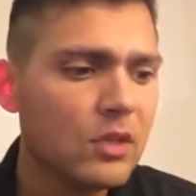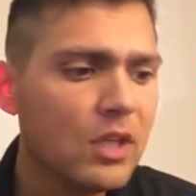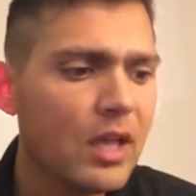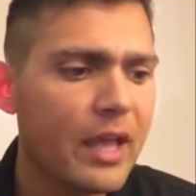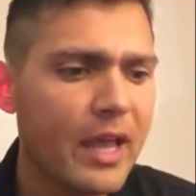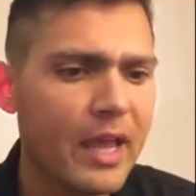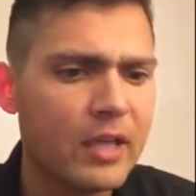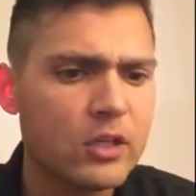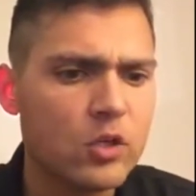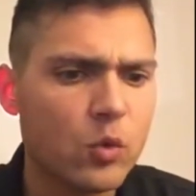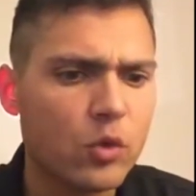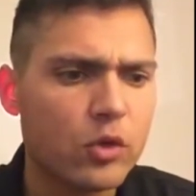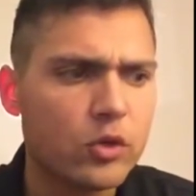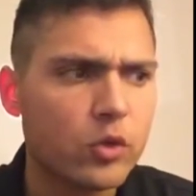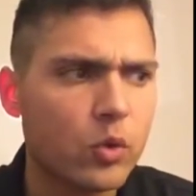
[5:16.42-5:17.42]
and you
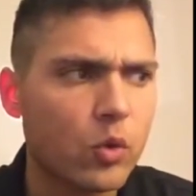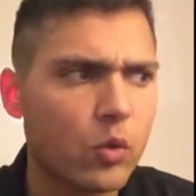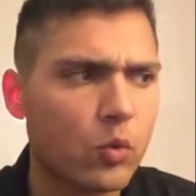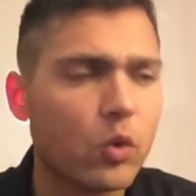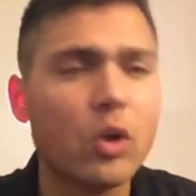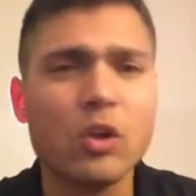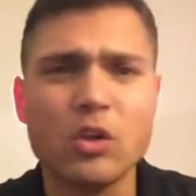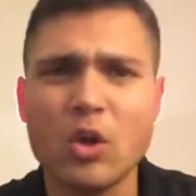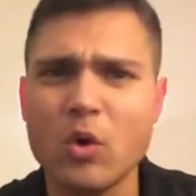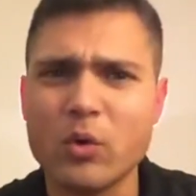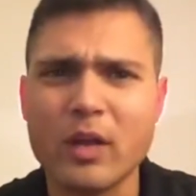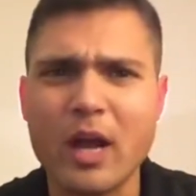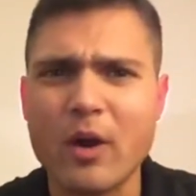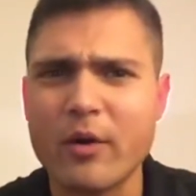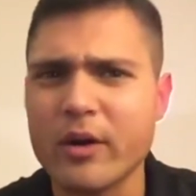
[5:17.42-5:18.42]
were to do a real
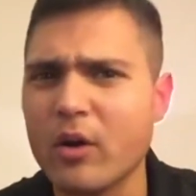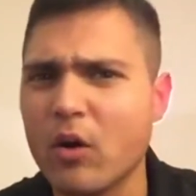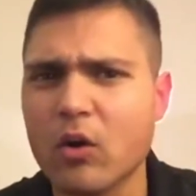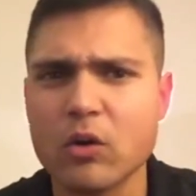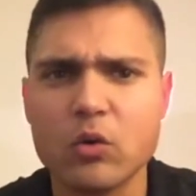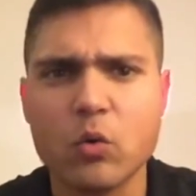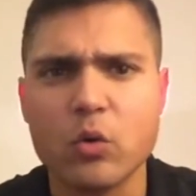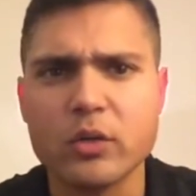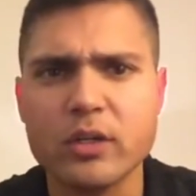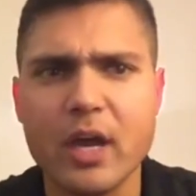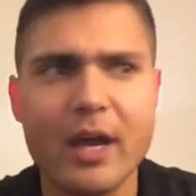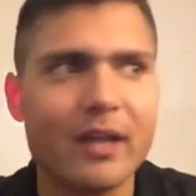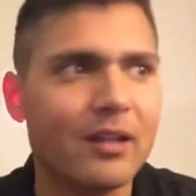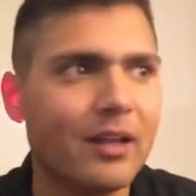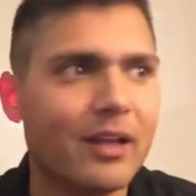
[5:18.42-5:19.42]
low-calorie, hardcore
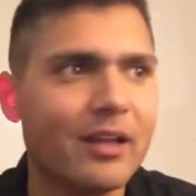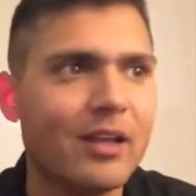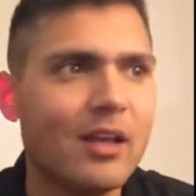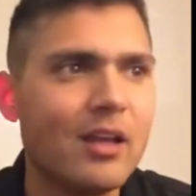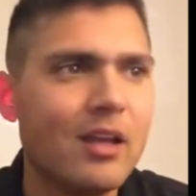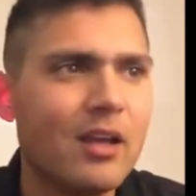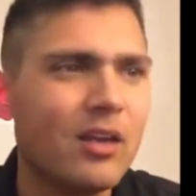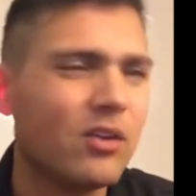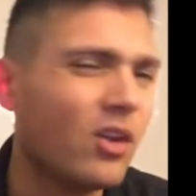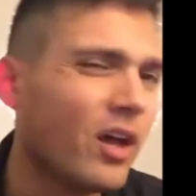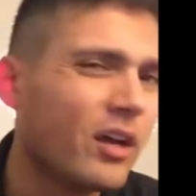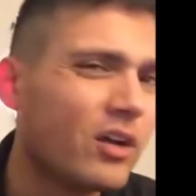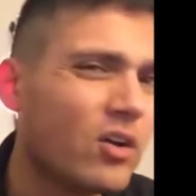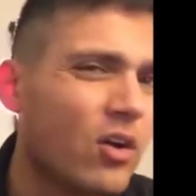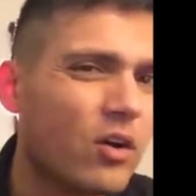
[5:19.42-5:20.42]
diet, like a lot
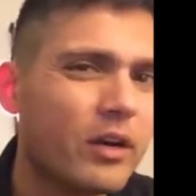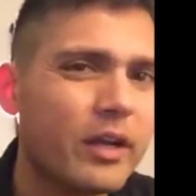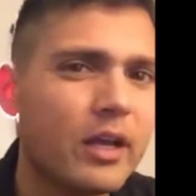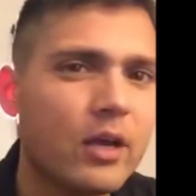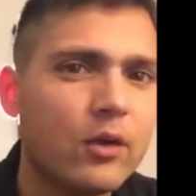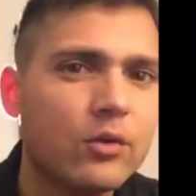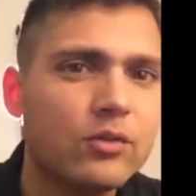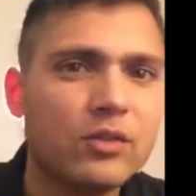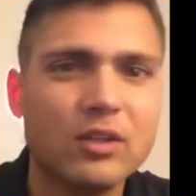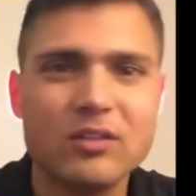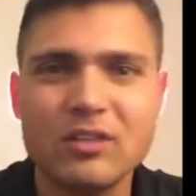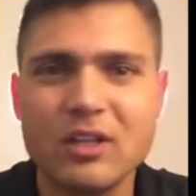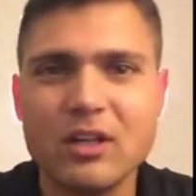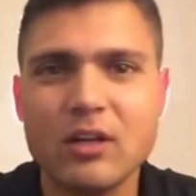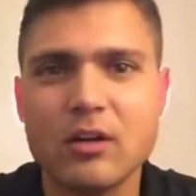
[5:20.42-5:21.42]
of cardio,
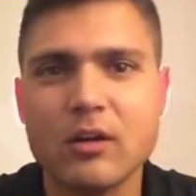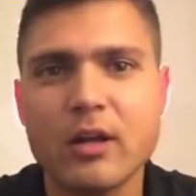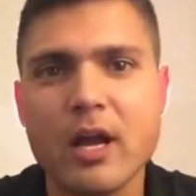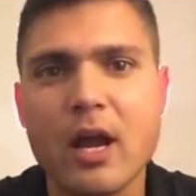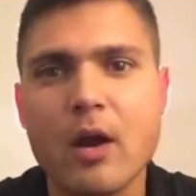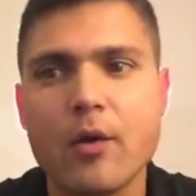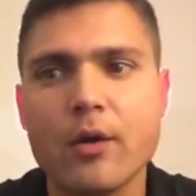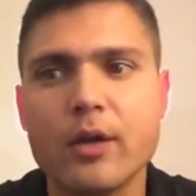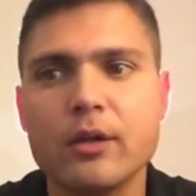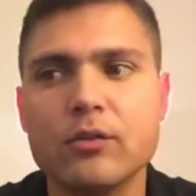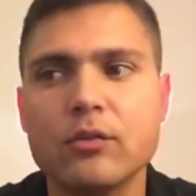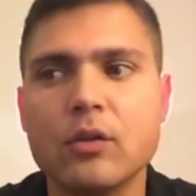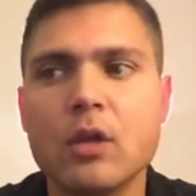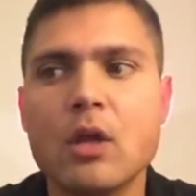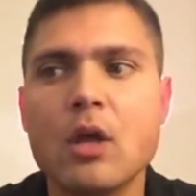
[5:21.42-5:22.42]
sixteen hundred calories,
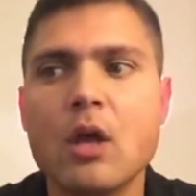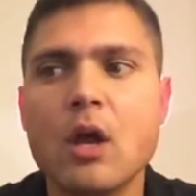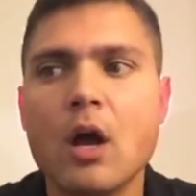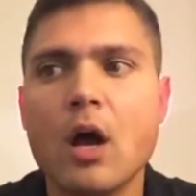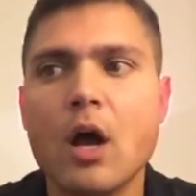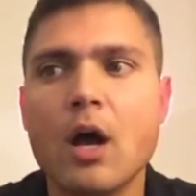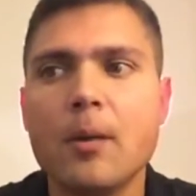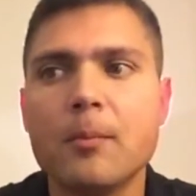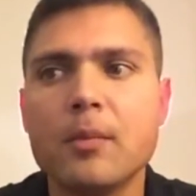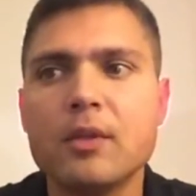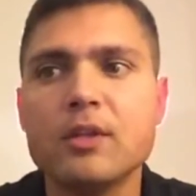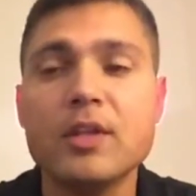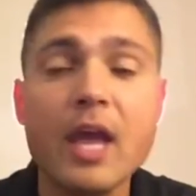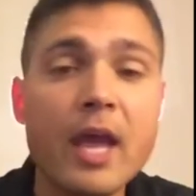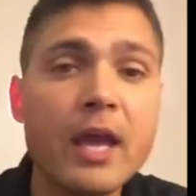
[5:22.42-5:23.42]
um,
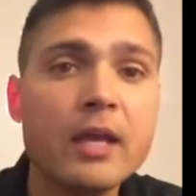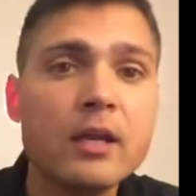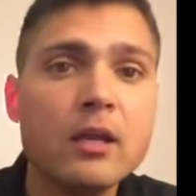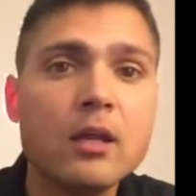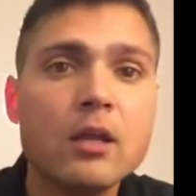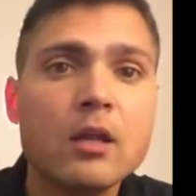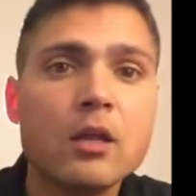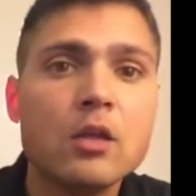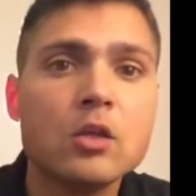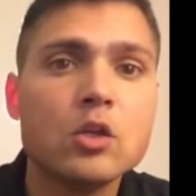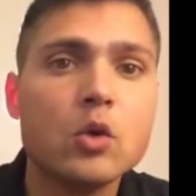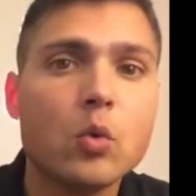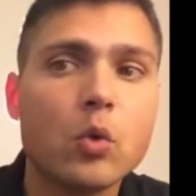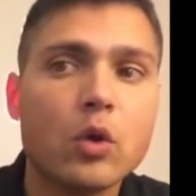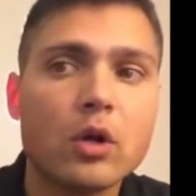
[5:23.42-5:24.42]
then you
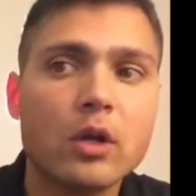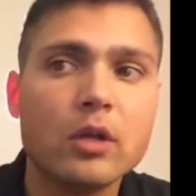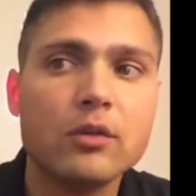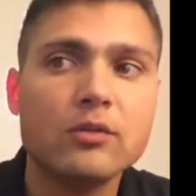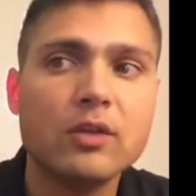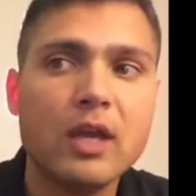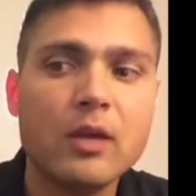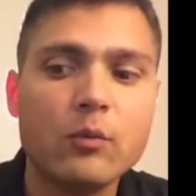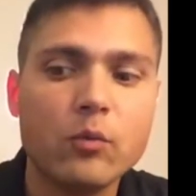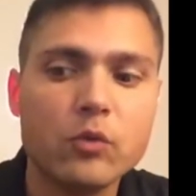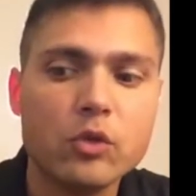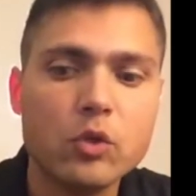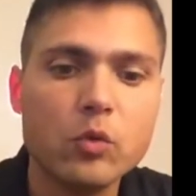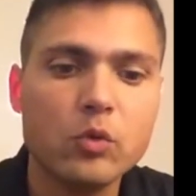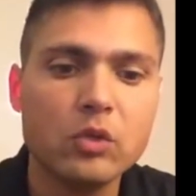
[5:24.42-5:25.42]
were to, say
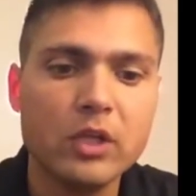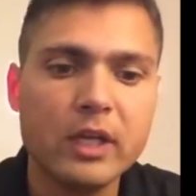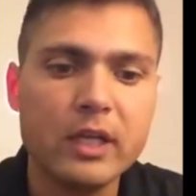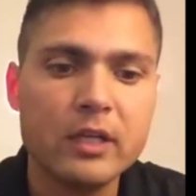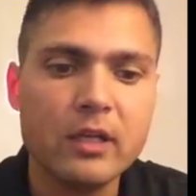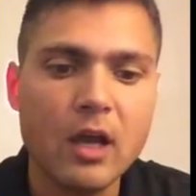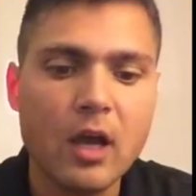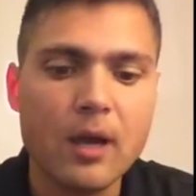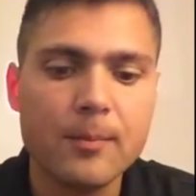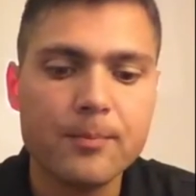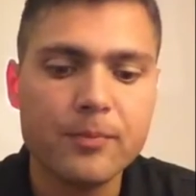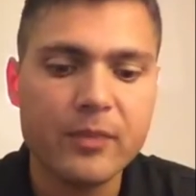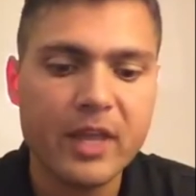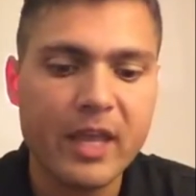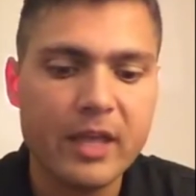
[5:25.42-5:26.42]
you leaned up
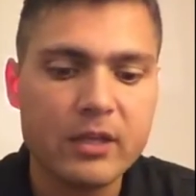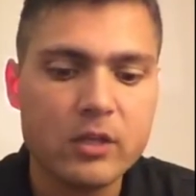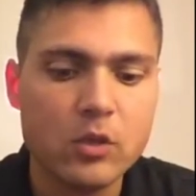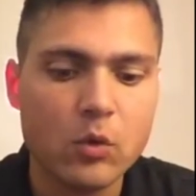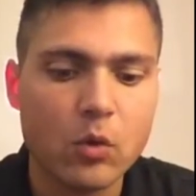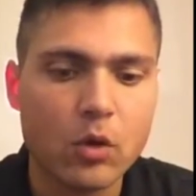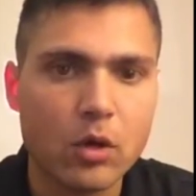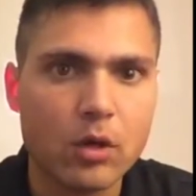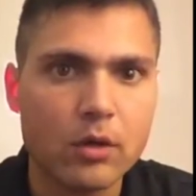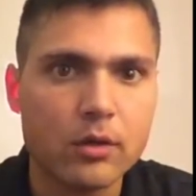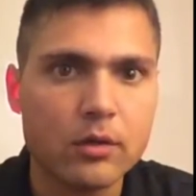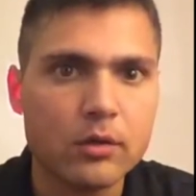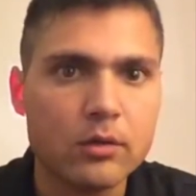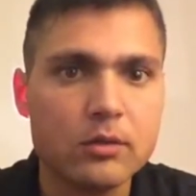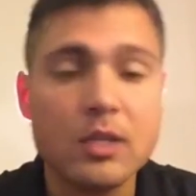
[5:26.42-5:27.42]
and you were
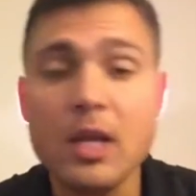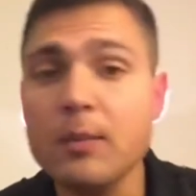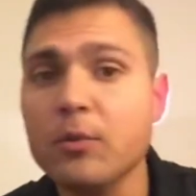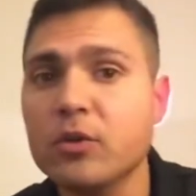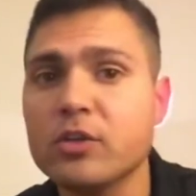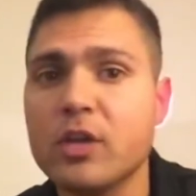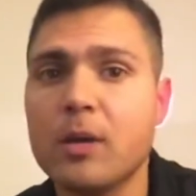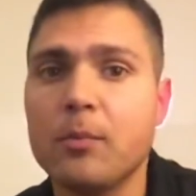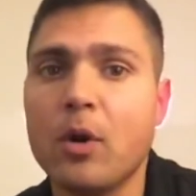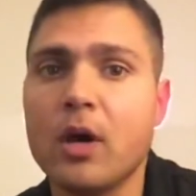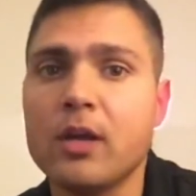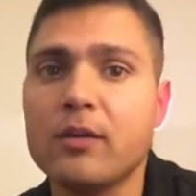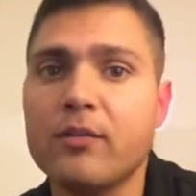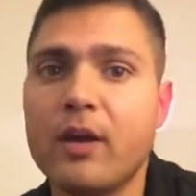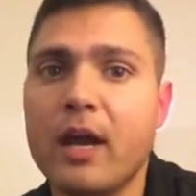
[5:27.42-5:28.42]
ten percent
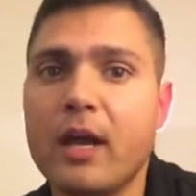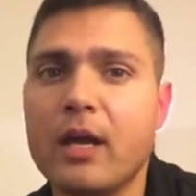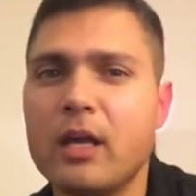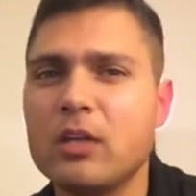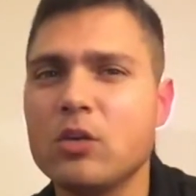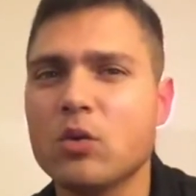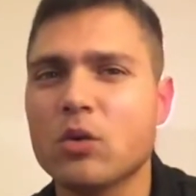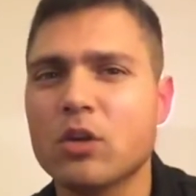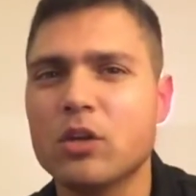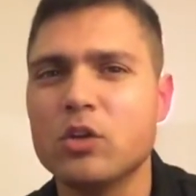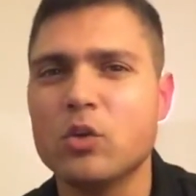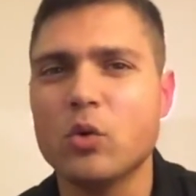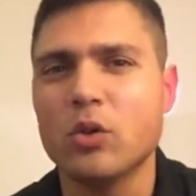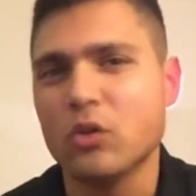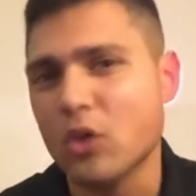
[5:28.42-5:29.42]
body fat, and you were going to
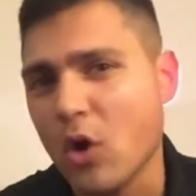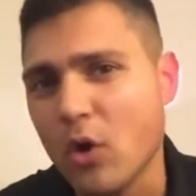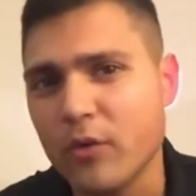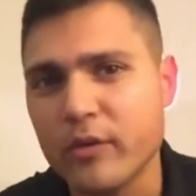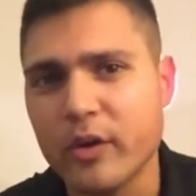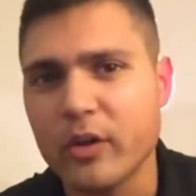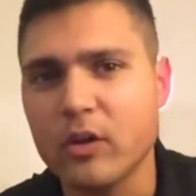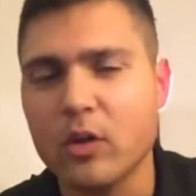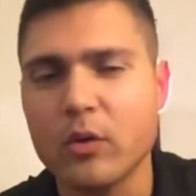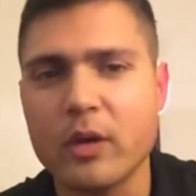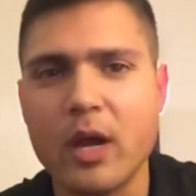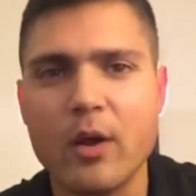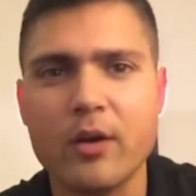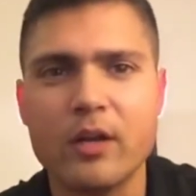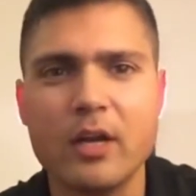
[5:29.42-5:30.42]
do a low, very
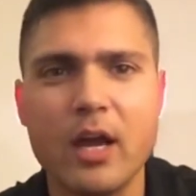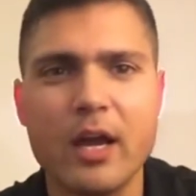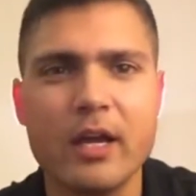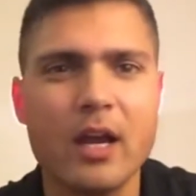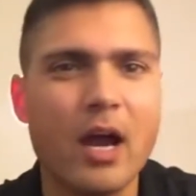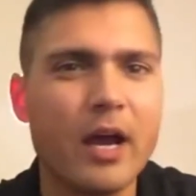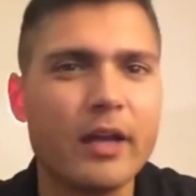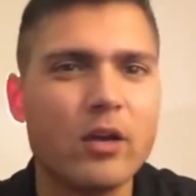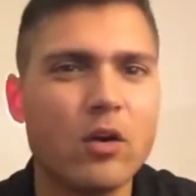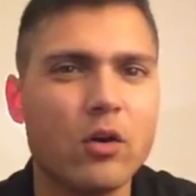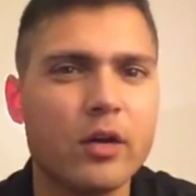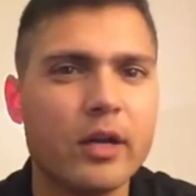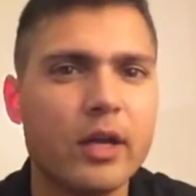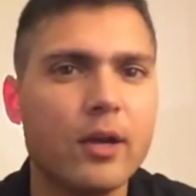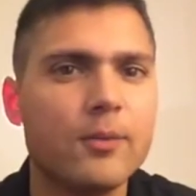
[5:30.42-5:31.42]
low-calorie diet, high
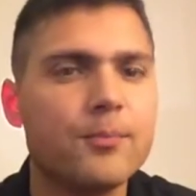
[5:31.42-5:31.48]
cardio.